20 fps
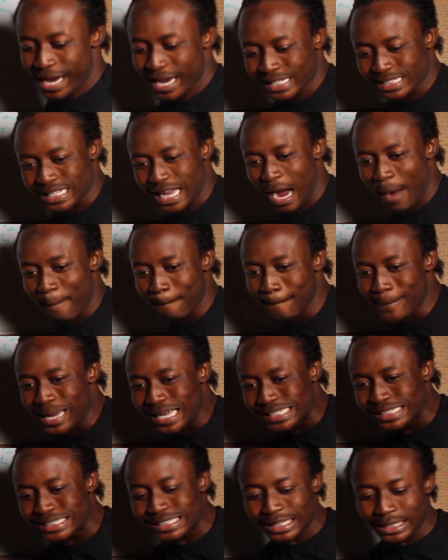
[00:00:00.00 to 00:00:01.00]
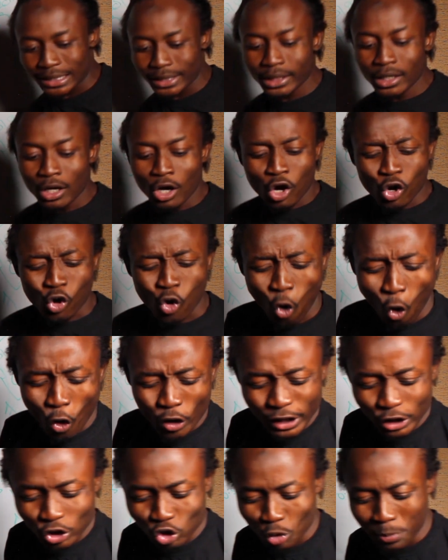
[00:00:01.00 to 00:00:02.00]
is amazingly
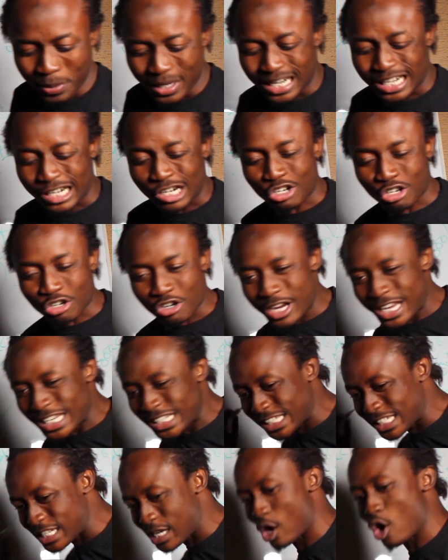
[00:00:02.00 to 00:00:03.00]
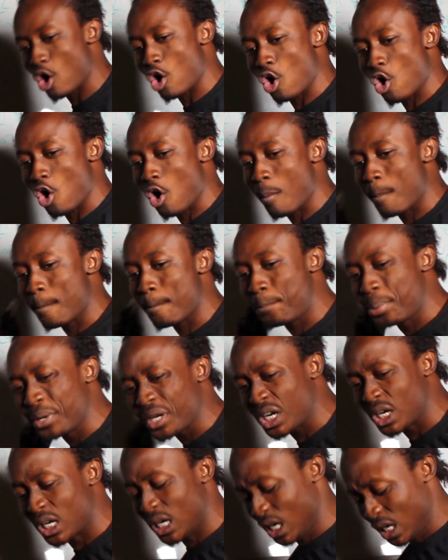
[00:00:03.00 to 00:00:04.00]
going to be crazier or
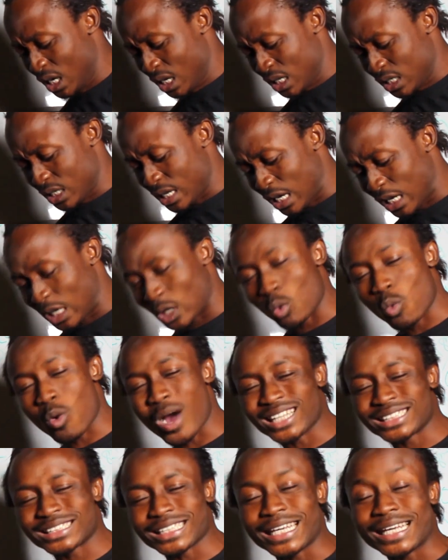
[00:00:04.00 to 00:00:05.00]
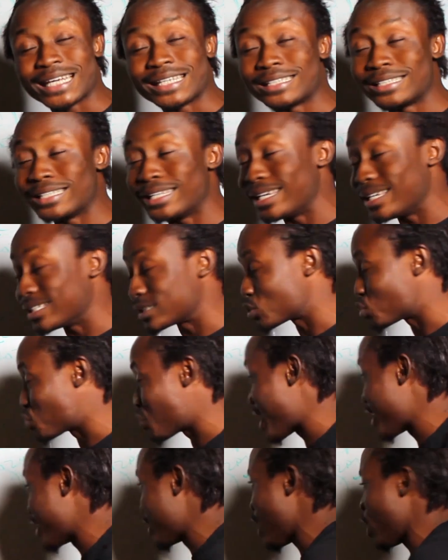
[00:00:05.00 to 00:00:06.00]
bigger than what it is
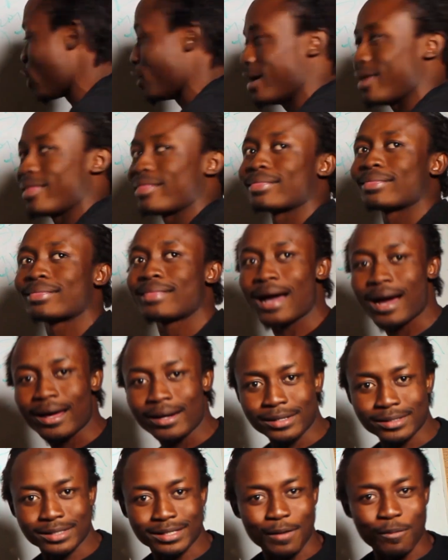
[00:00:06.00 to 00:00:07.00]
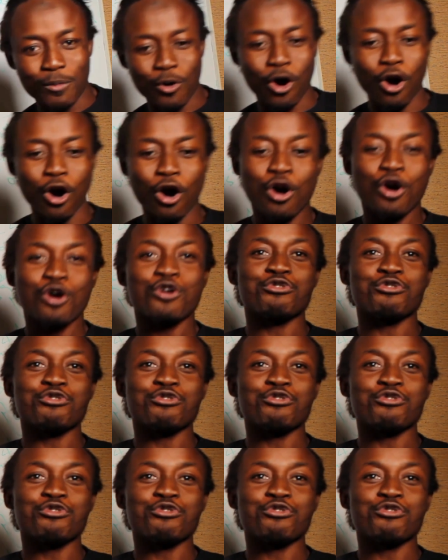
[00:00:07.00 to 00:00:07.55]
right now, and that is the more